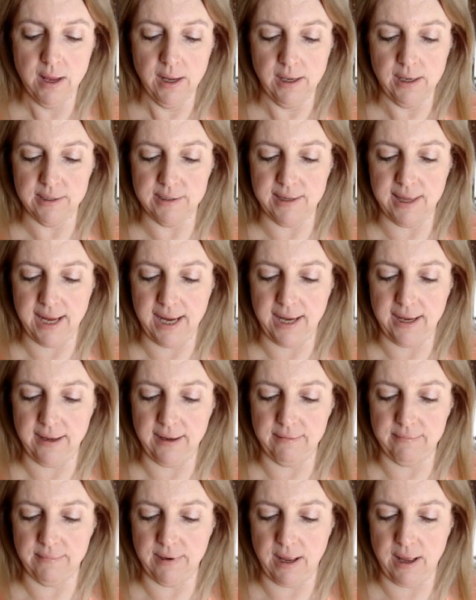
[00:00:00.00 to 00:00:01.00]
because
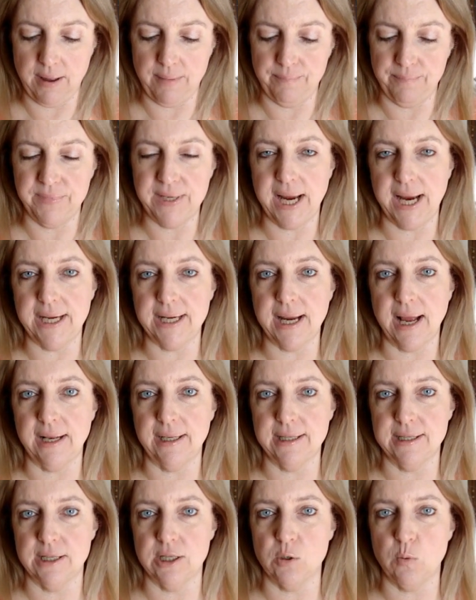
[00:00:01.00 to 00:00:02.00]
they're um,
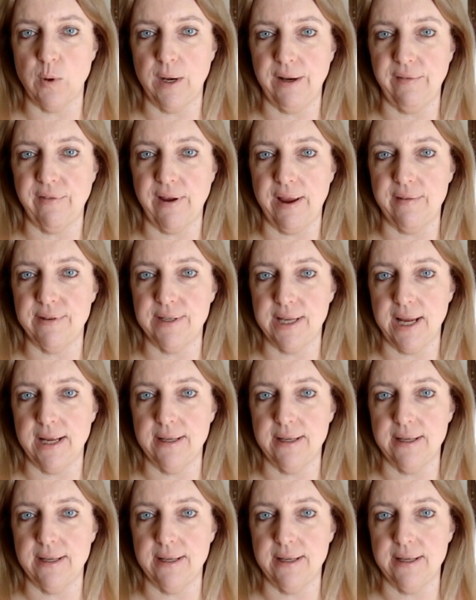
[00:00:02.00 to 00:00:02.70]
$10.25